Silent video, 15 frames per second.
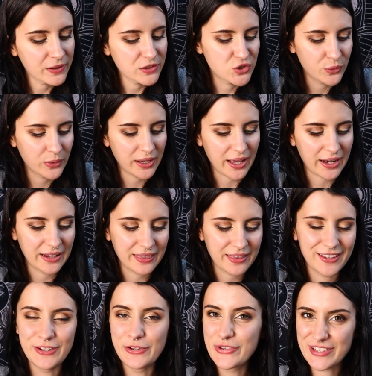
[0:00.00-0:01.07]
Doing
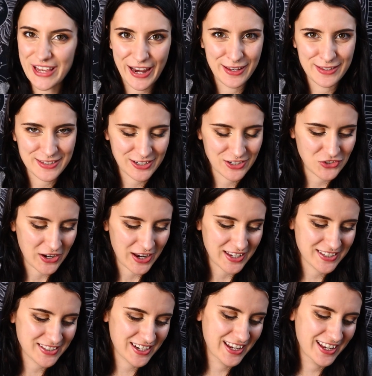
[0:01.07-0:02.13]
anything you say and
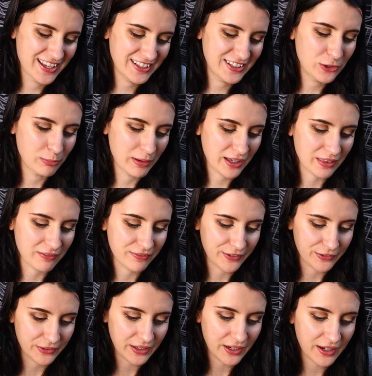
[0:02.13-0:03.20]
suggest, you make them
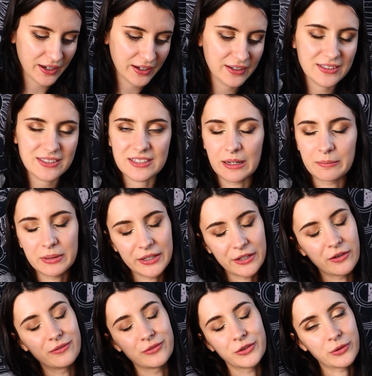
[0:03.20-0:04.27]
feel young,
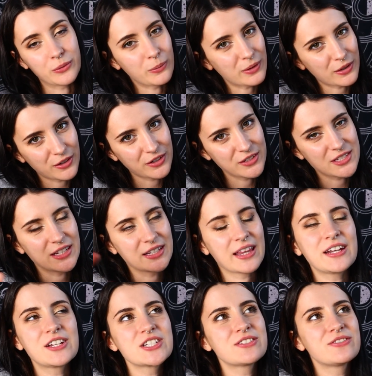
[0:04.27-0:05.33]
stumbling over their words, like
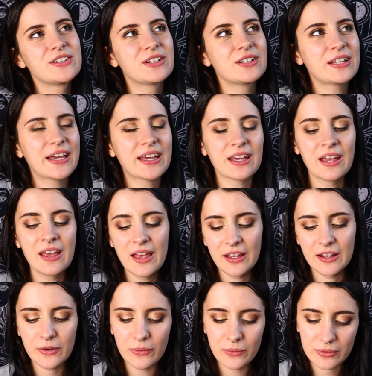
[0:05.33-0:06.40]
they just feel like,
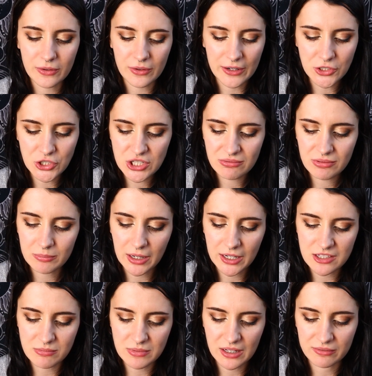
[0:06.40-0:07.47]
you know, their energy
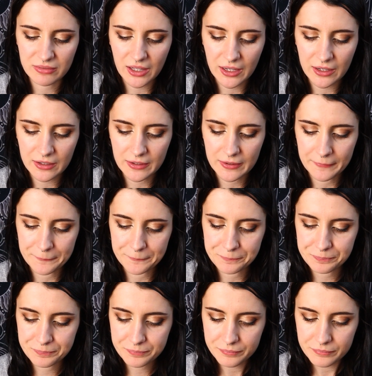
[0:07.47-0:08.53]
reminds me of like, um,
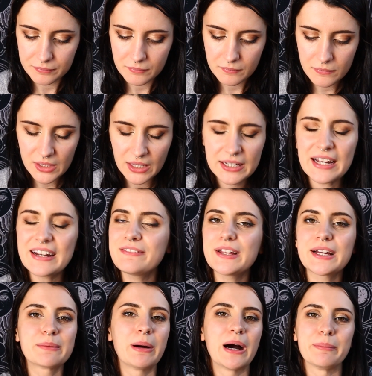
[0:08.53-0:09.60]
kind of
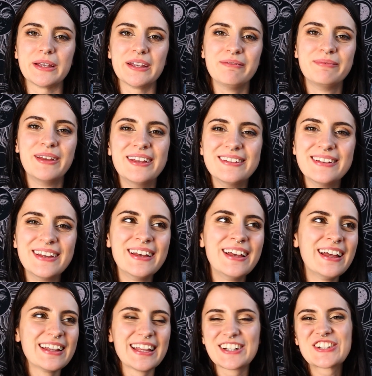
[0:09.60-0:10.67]
like a puppy,
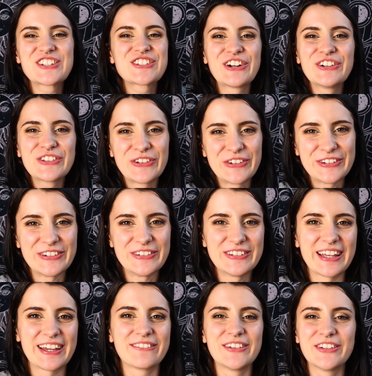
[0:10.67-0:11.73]
like just so loyal,
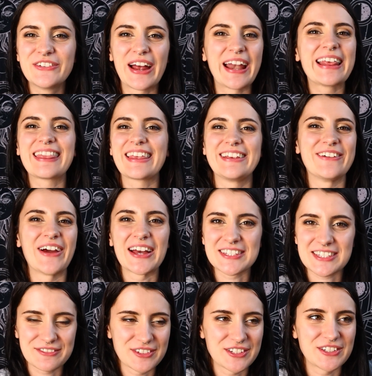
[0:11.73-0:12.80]
like will do anything you
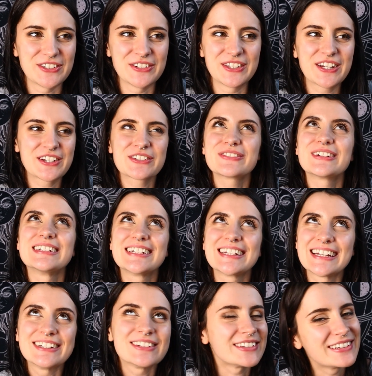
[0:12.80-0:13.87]
ask them to do. They just want
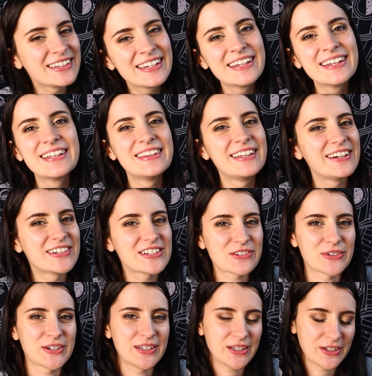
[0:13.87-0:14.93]
attention. They just
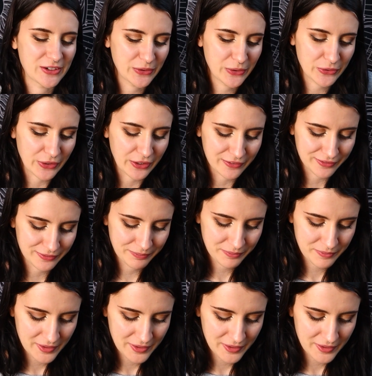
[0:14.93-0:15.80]
want, you know, your love.